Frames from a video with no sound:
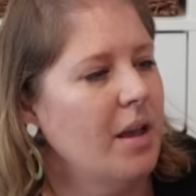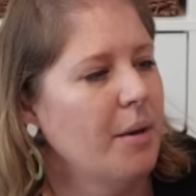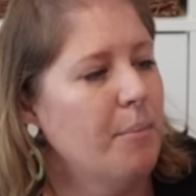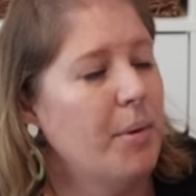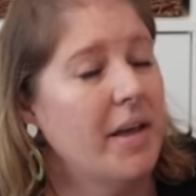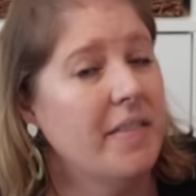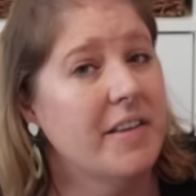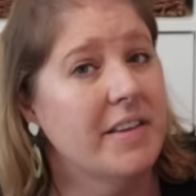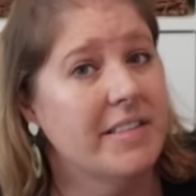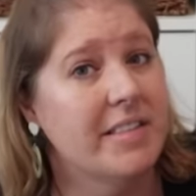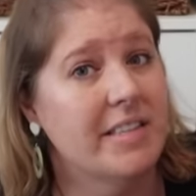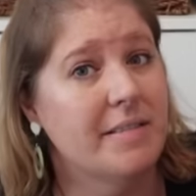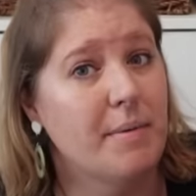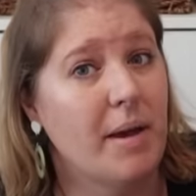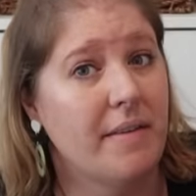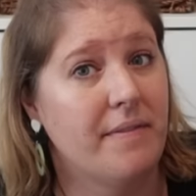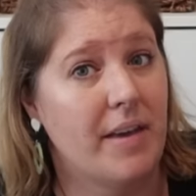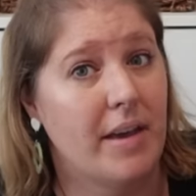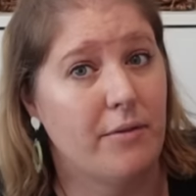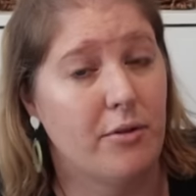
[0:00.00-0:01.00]
but this is
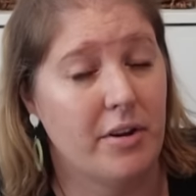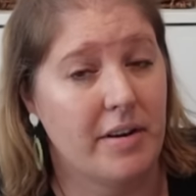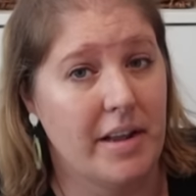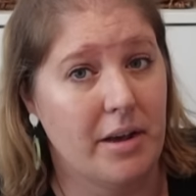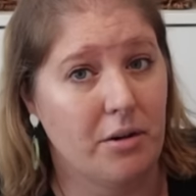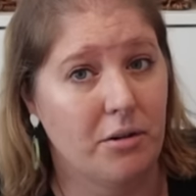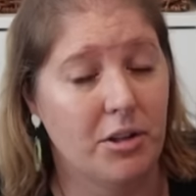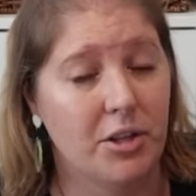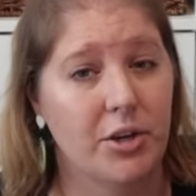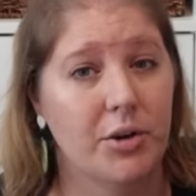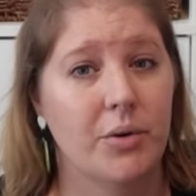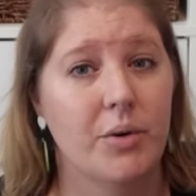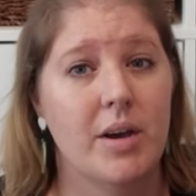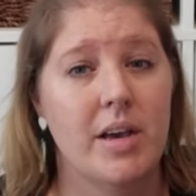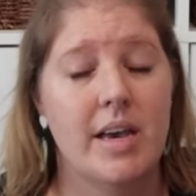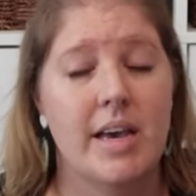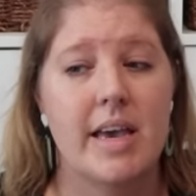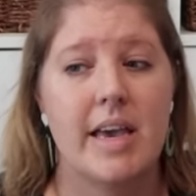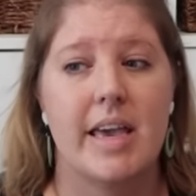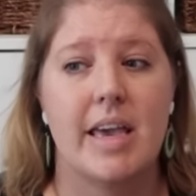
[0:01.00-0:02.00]
my favorite nail glue.
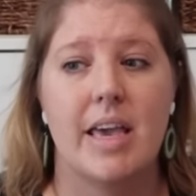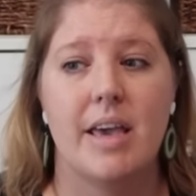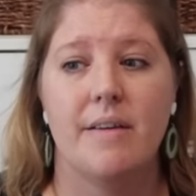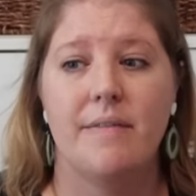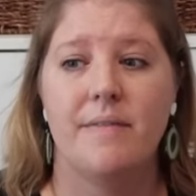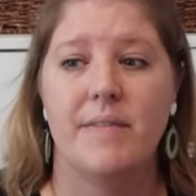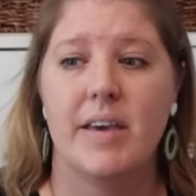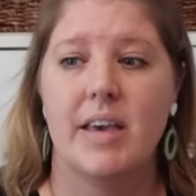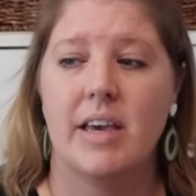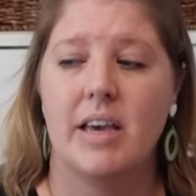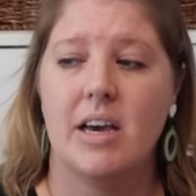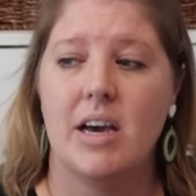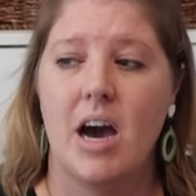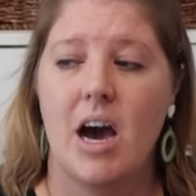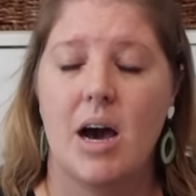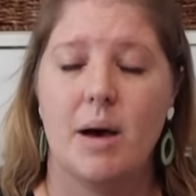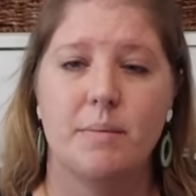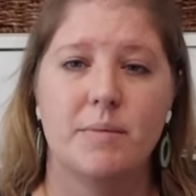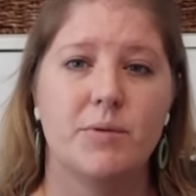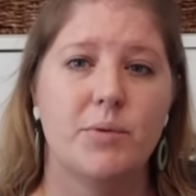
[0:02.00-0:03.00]
If it
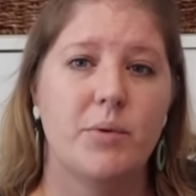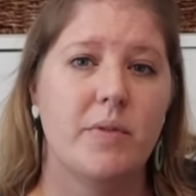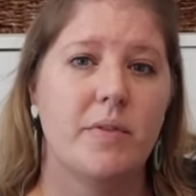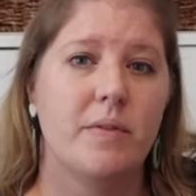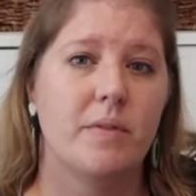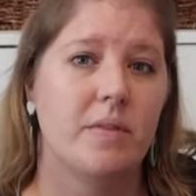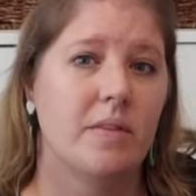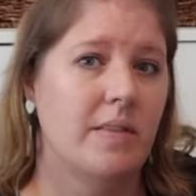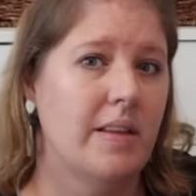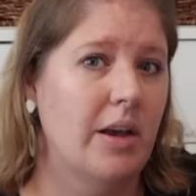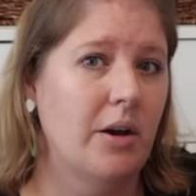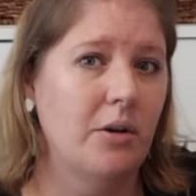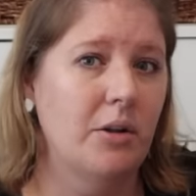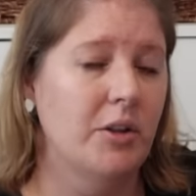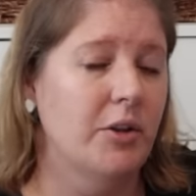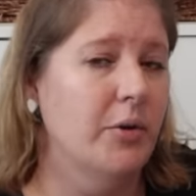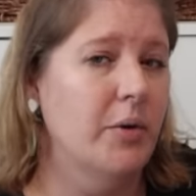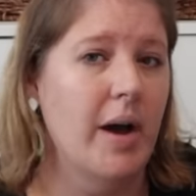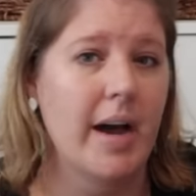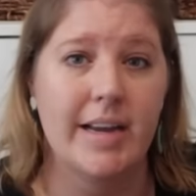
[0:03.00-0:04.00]
comes with nail
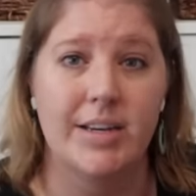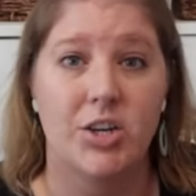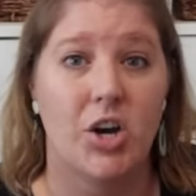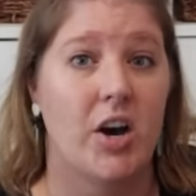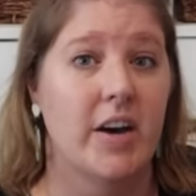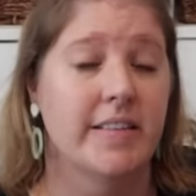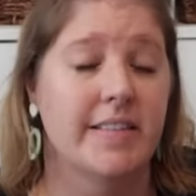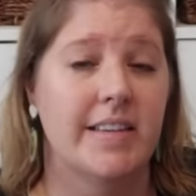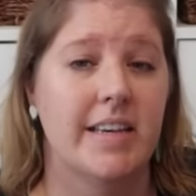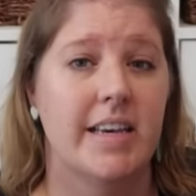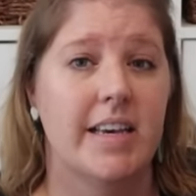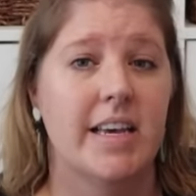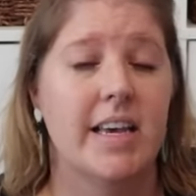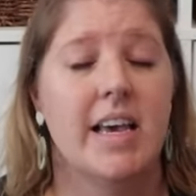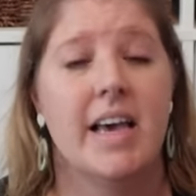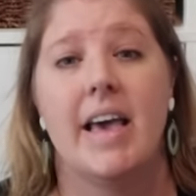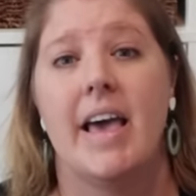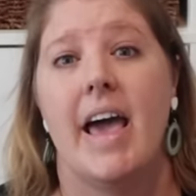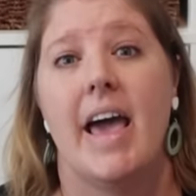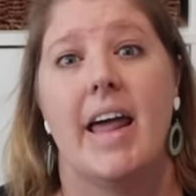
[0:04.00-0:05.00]
glue, I toss it
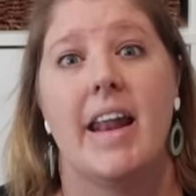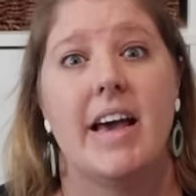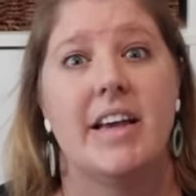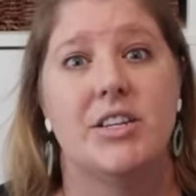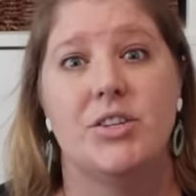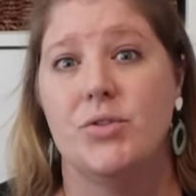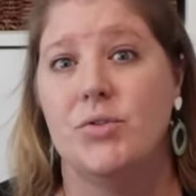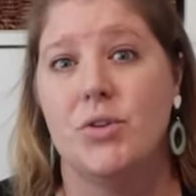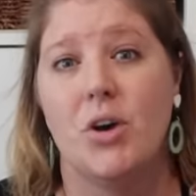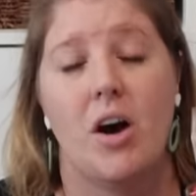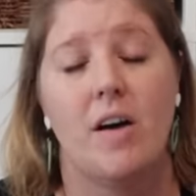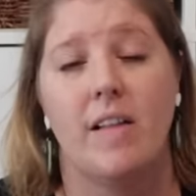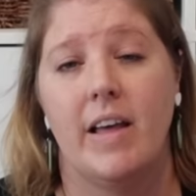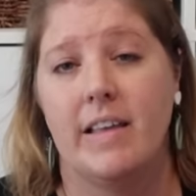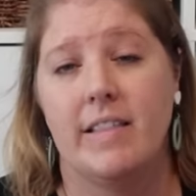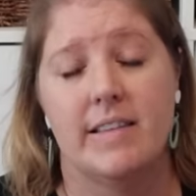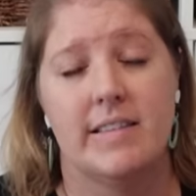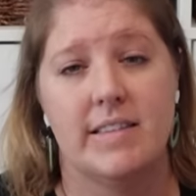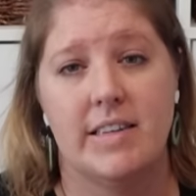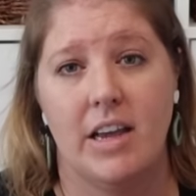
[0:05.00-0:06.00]
and I do not
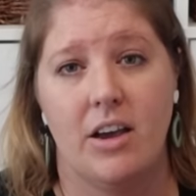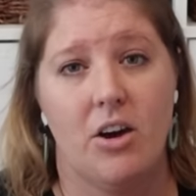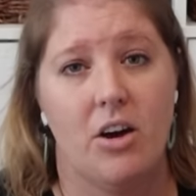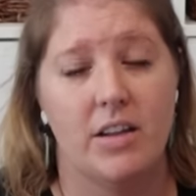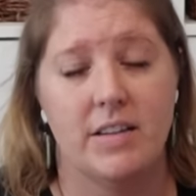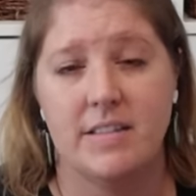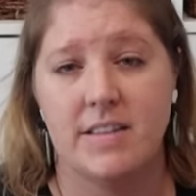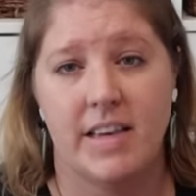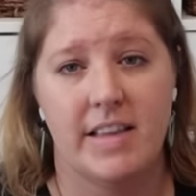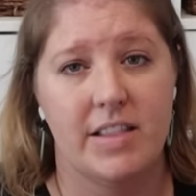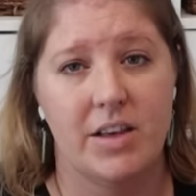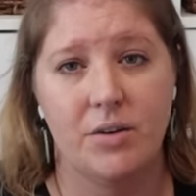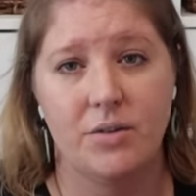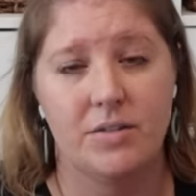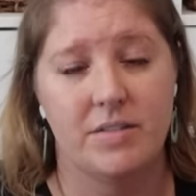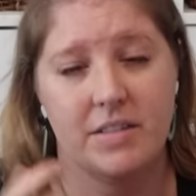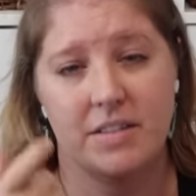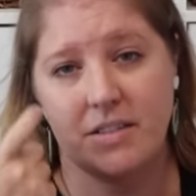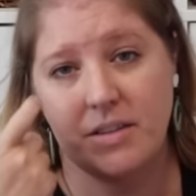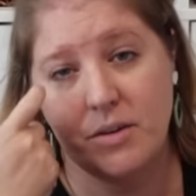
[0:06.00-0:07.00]
like the stick-ons. Like
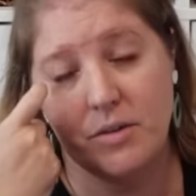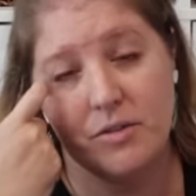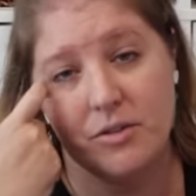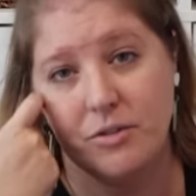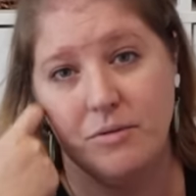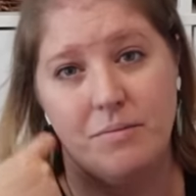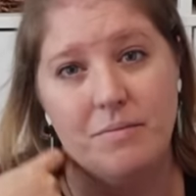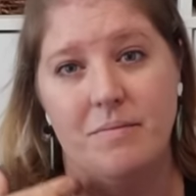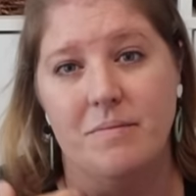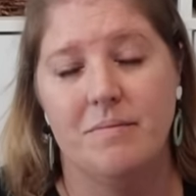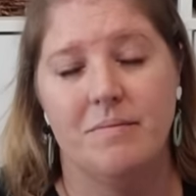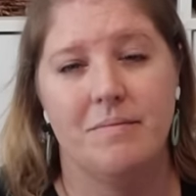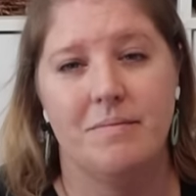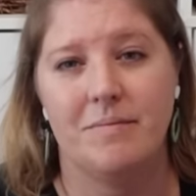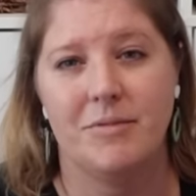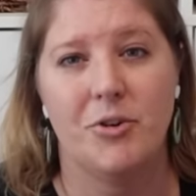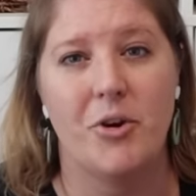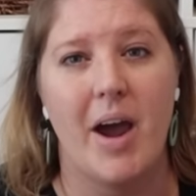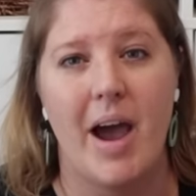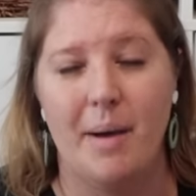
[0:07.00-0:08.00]
those, those are
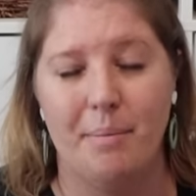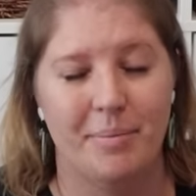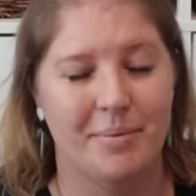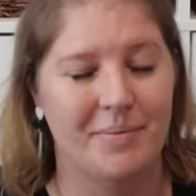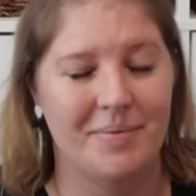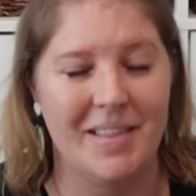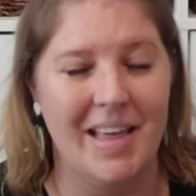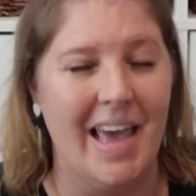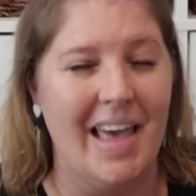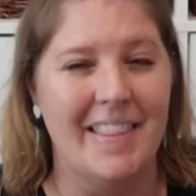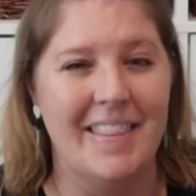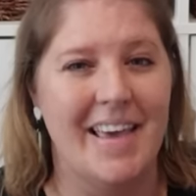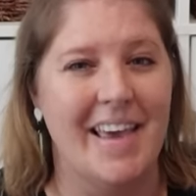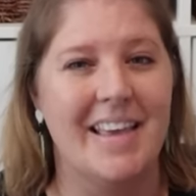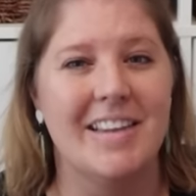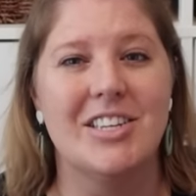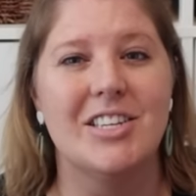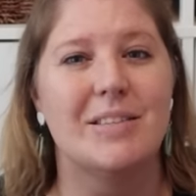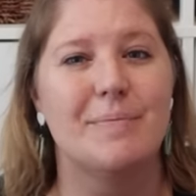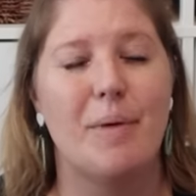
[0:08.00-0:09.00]
crap.
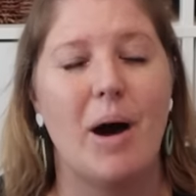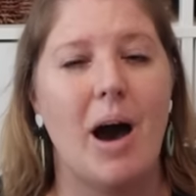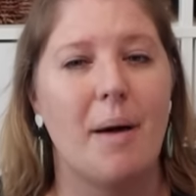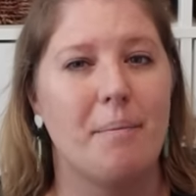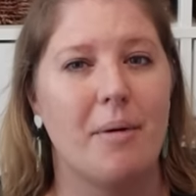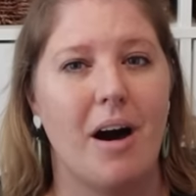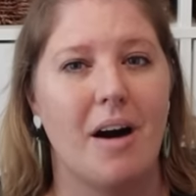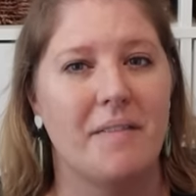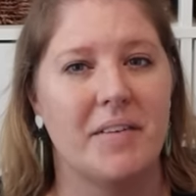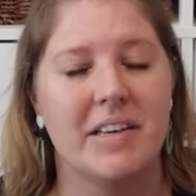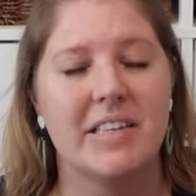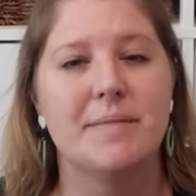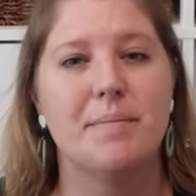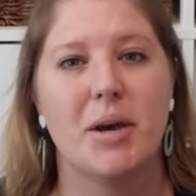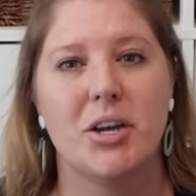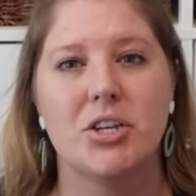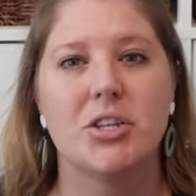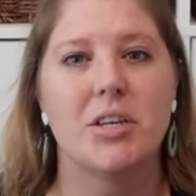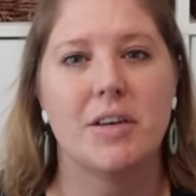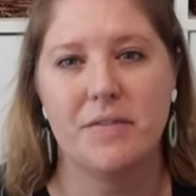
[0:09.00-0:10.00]
They just pop off,
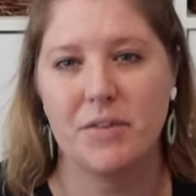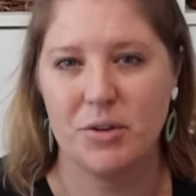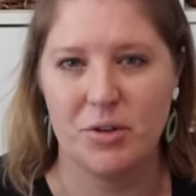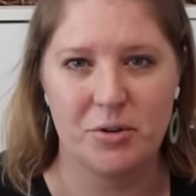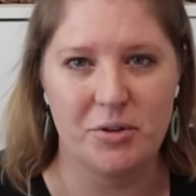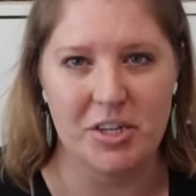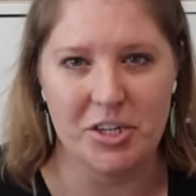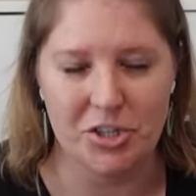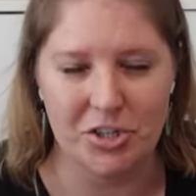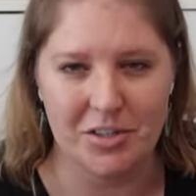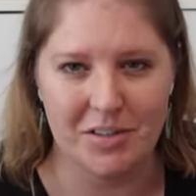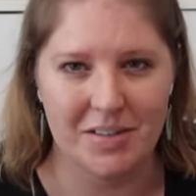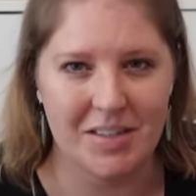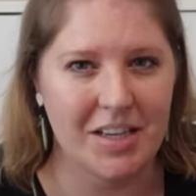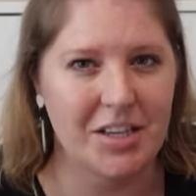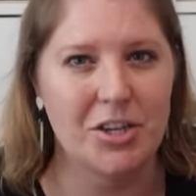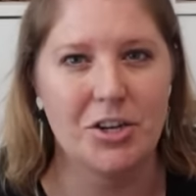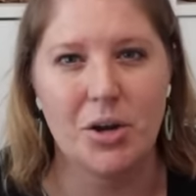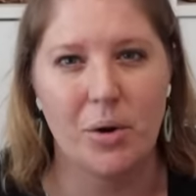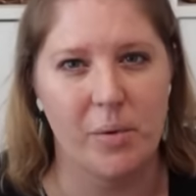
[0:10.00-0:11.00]
especially if you do dishes
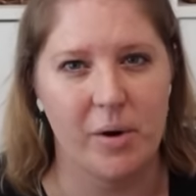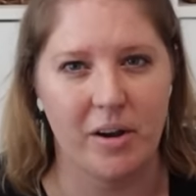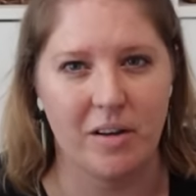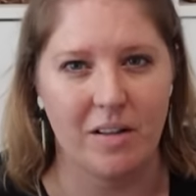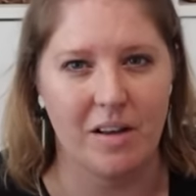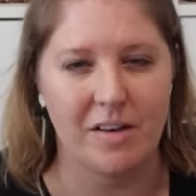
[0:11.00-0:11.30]
and you don't wear